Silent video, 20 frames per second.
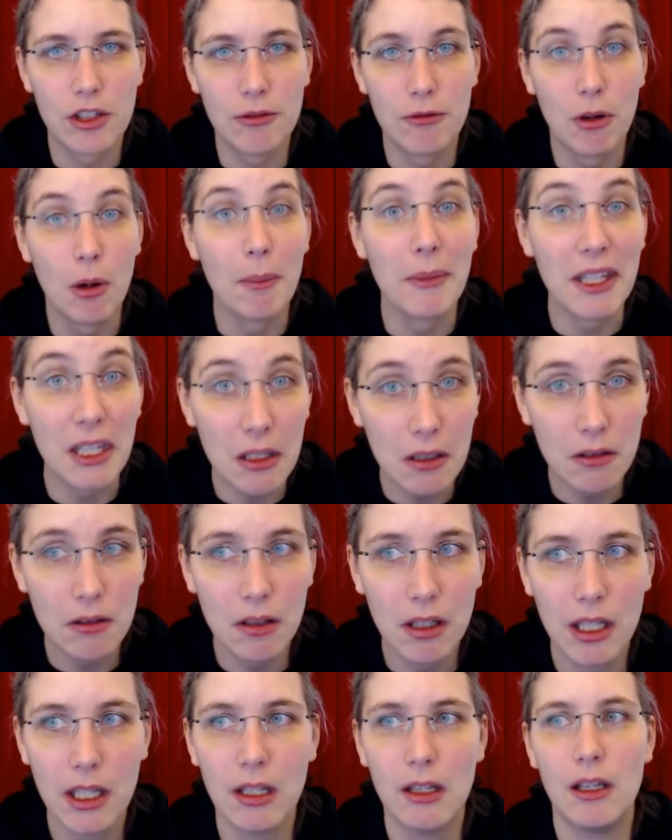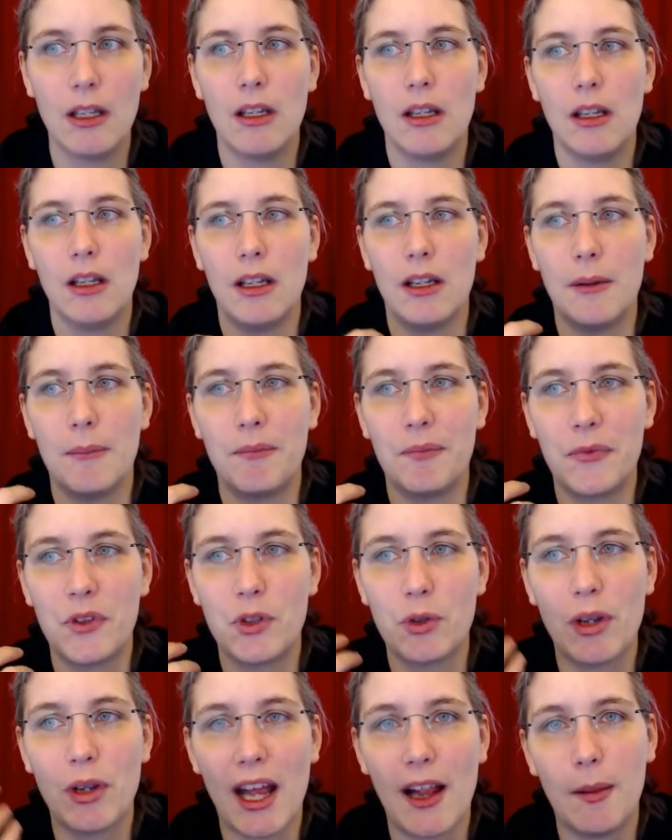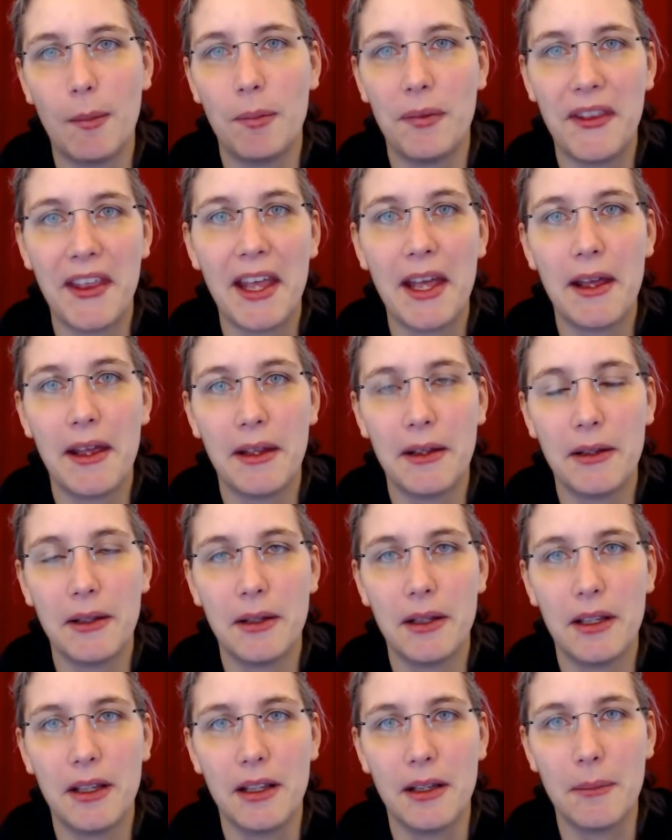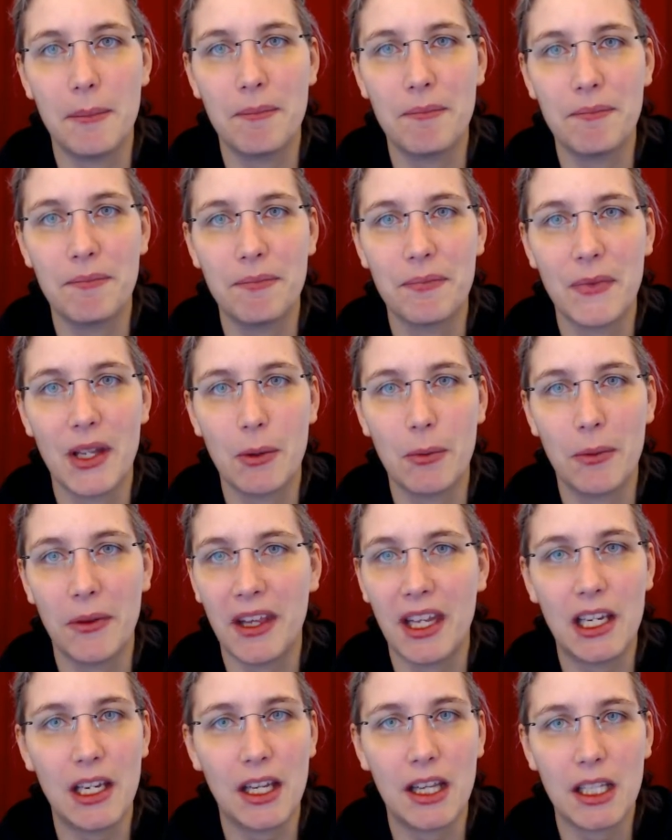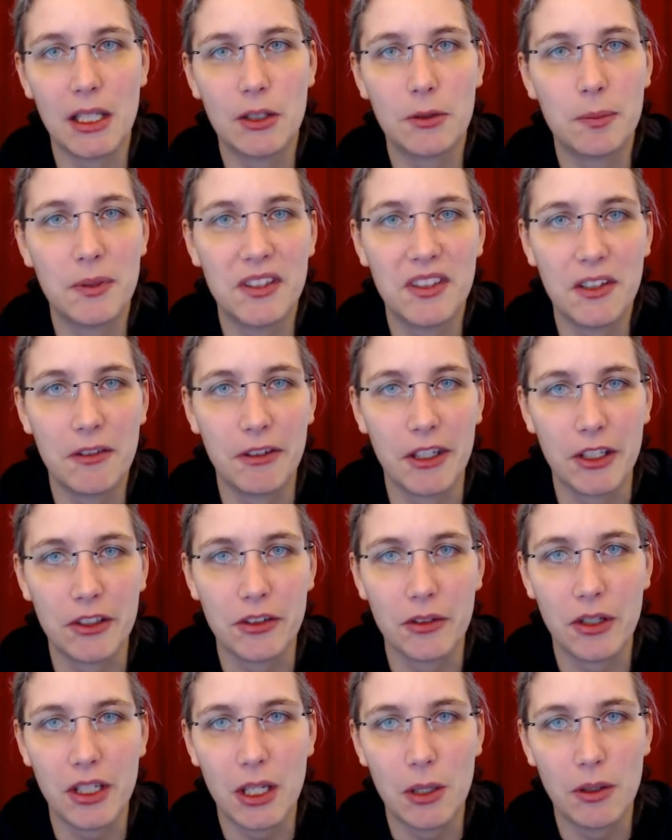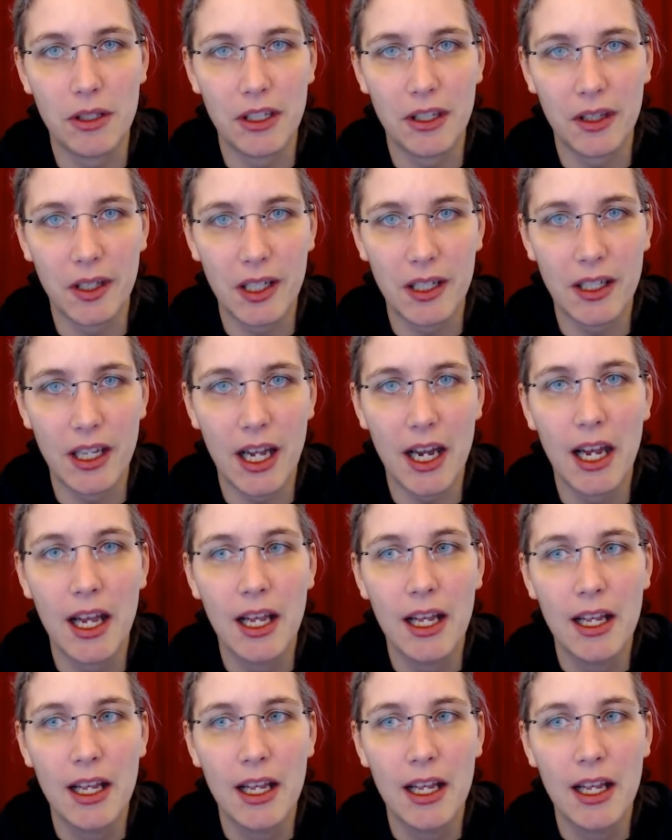for me um, to help there um, with anything specific so the only thing that